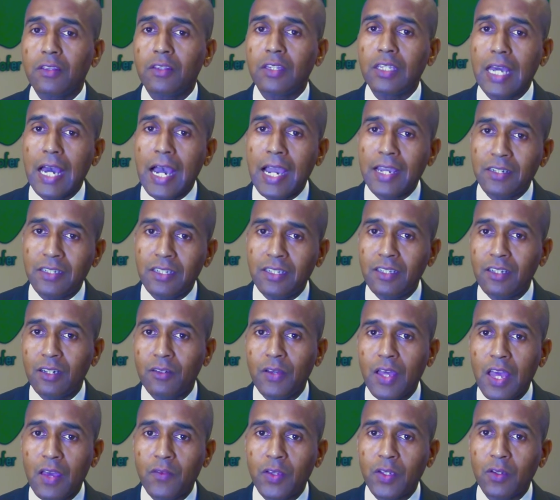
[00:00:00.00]
the idea
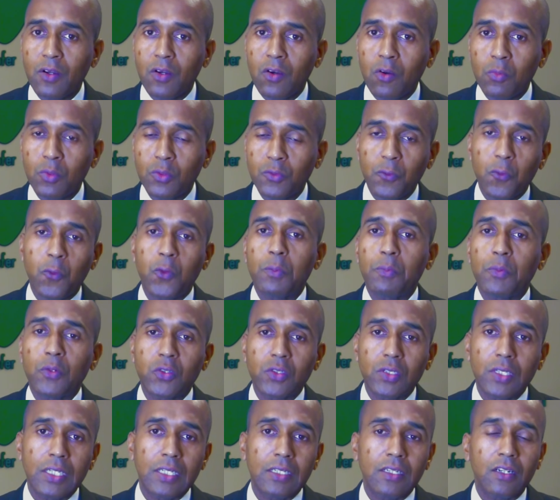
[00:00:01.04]
of having almost
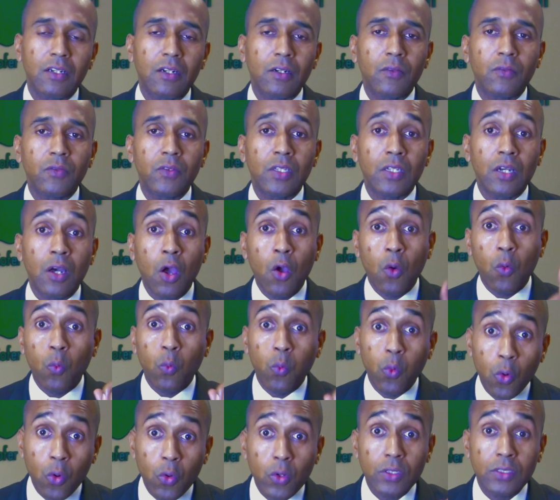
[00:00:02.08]
40% of the
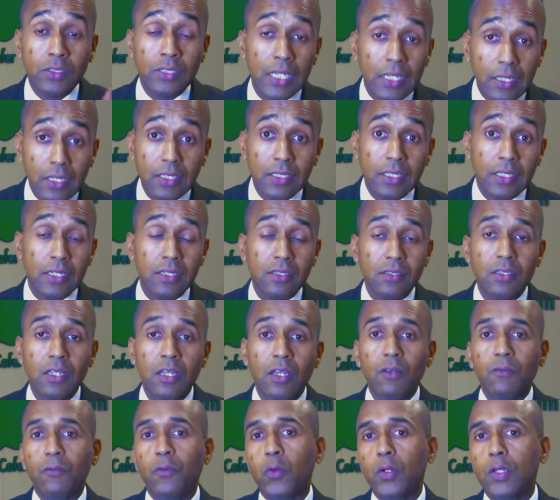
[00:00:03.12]
world delegates
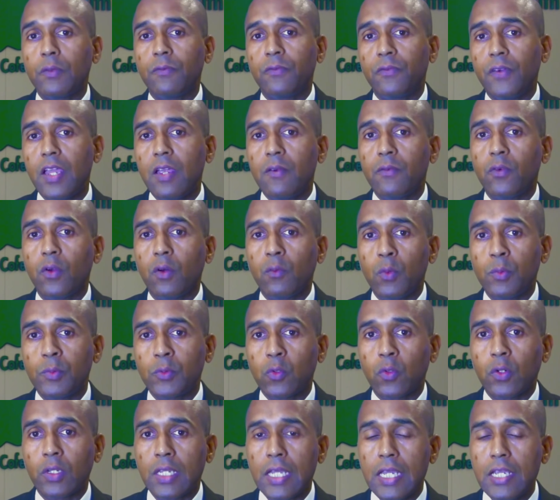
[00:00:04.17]
vote in favor of
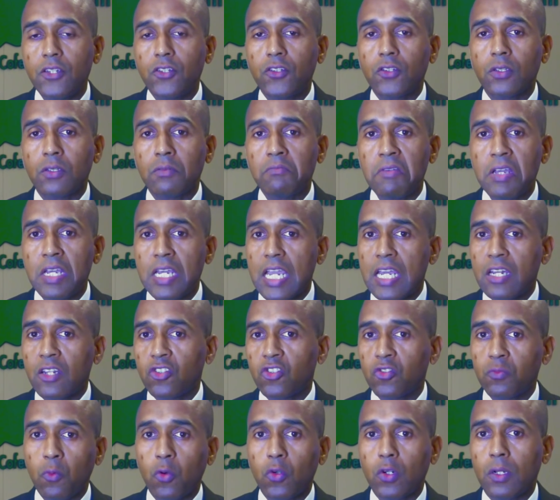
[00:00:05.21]
women's ordination in a
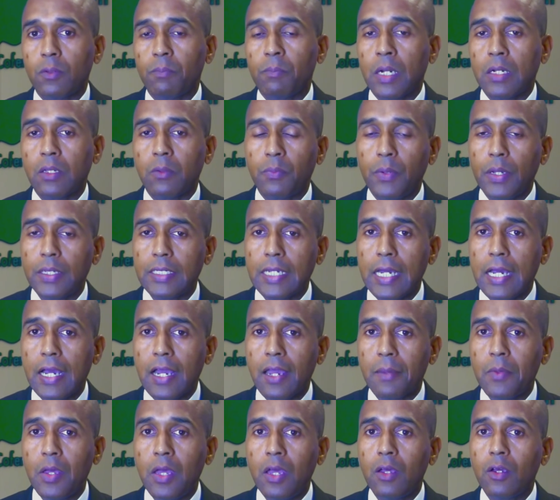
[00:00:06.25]
short amount of
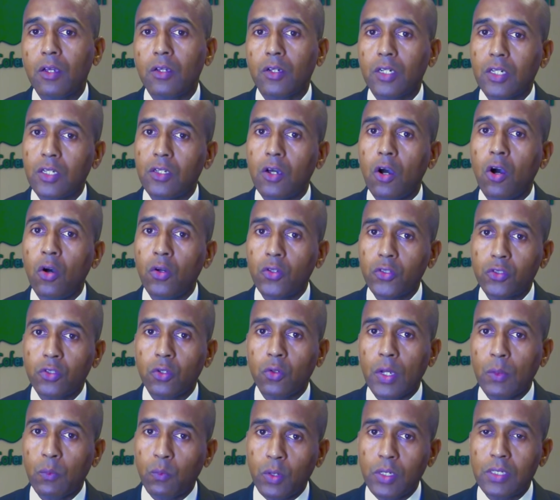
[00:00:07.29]
time could
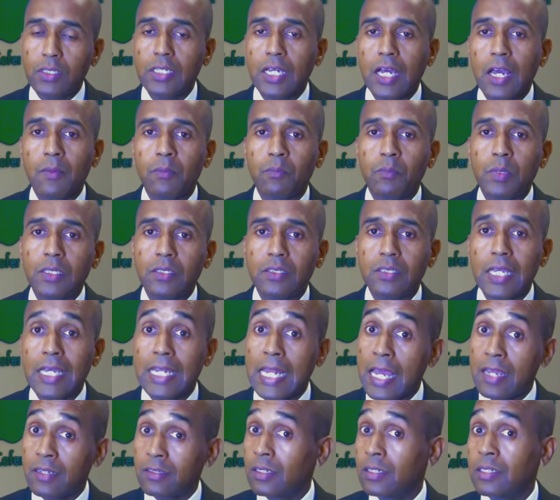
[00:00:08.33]
also at one time be said
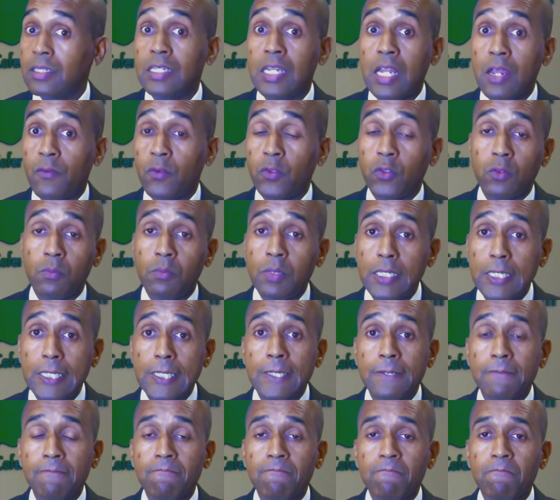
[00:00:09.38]
as never to
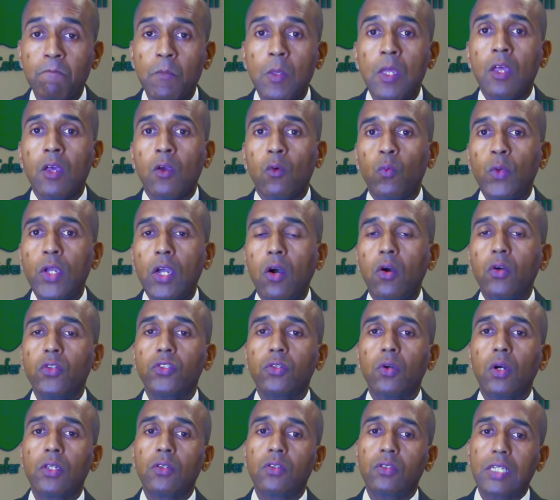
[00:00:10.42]
be. We
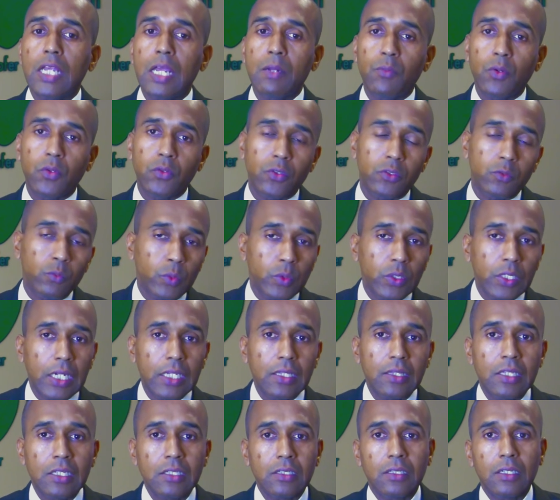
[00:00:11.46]
also understand, brothers and sisters, when we look
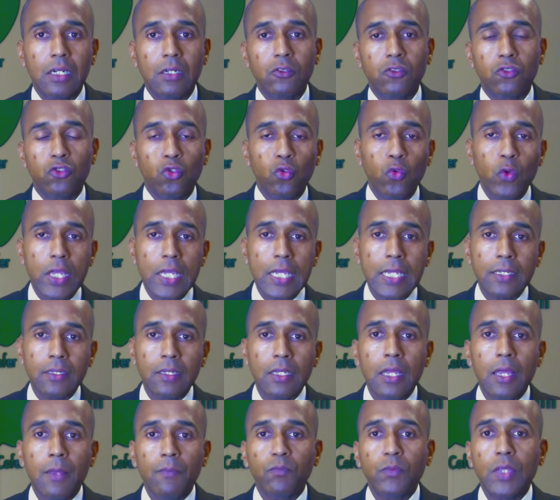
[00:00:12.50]
at this
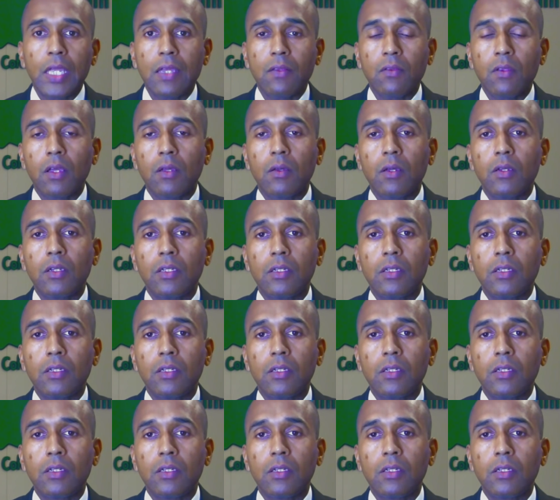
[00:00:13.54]
trend, that